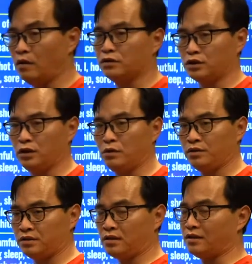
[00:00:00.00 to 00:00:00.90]
or
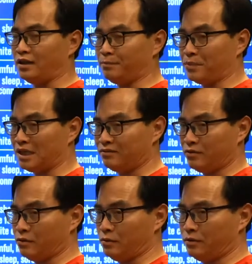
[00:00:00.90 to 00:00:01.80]
slowing down the blood
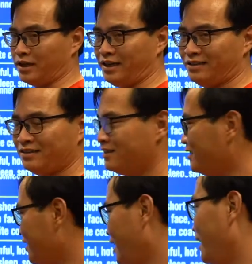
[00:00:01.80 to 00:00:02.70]
flow. Okay,
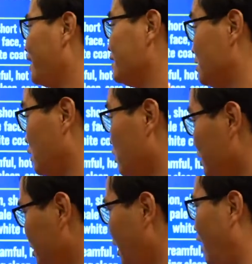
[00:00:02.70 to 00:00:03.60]
it can
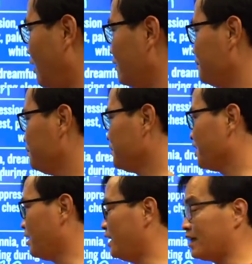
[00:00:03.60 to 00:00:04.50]
slowing down.
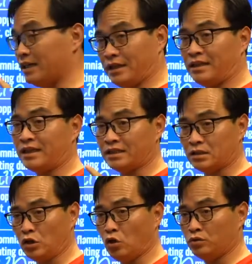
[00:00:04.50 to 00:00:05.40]
It can
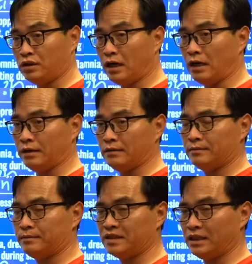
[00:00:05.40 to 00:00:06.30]
slow down.
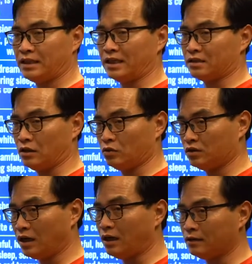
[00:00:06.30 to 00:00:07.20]
It can slow
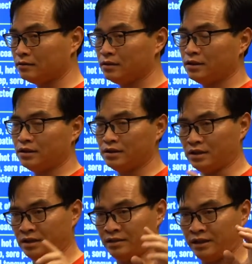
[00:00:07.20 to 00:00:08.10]
down
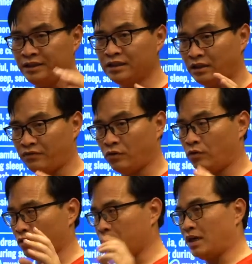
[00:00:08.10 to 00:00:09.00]
the energy flow
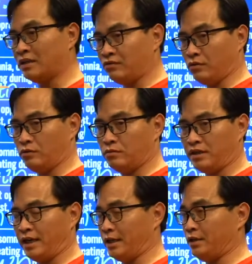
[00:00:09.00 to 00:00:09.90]
or the blood flow,
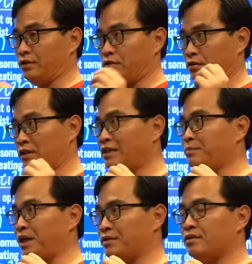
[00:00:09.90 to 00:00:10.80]
and that
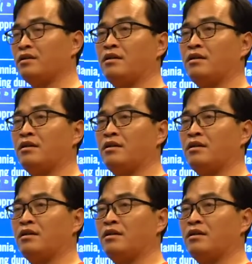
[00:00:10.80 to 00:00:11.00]
means